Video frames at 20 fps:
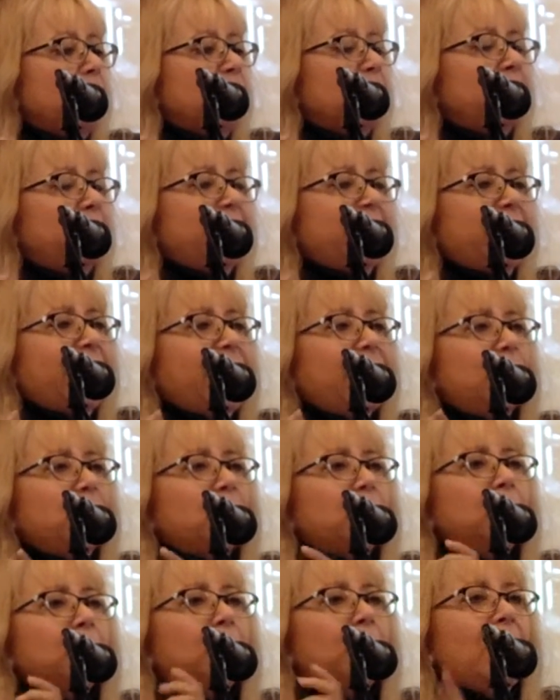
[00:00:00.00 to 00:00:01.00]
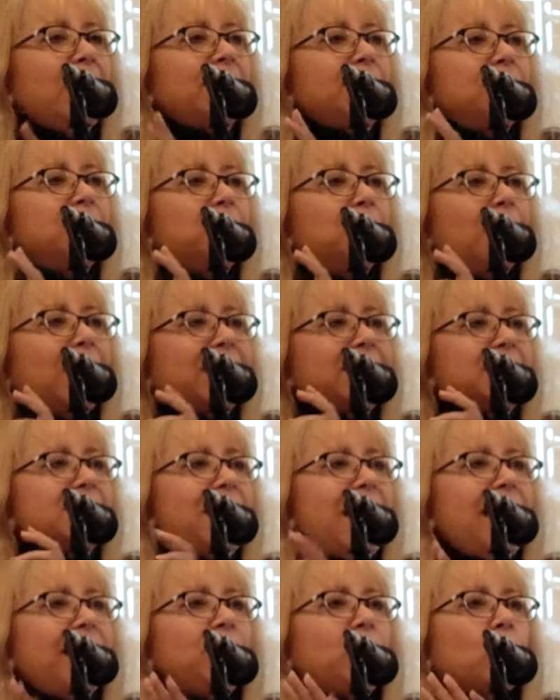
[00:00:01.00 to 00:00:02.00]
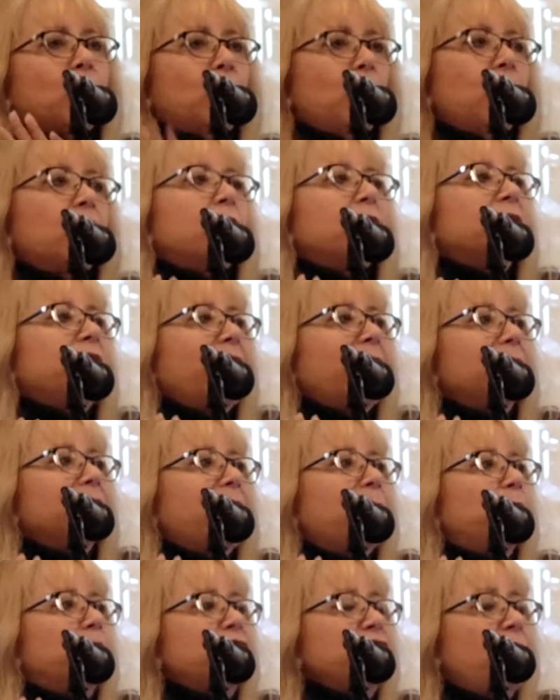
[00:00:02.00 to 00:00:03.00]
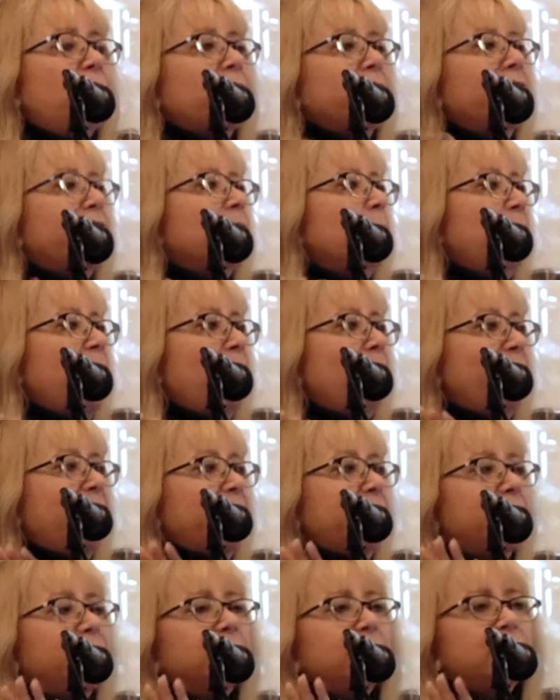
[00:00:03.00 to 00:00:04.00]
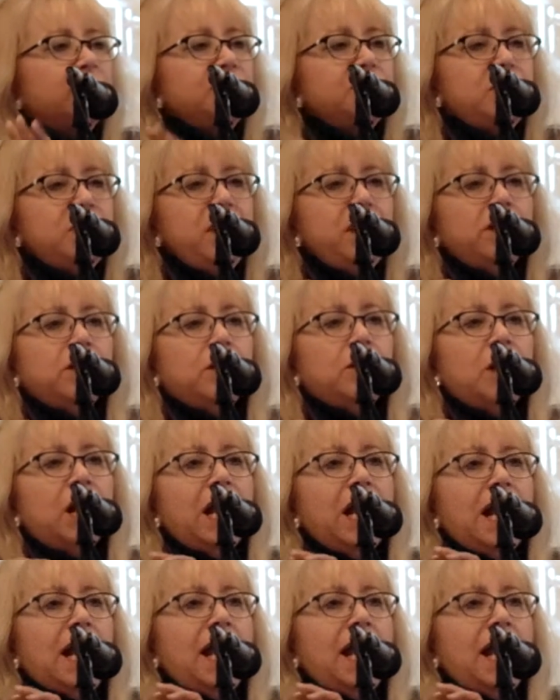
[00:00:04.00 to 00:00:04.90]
began, my dad heard that they were talking about making this deal.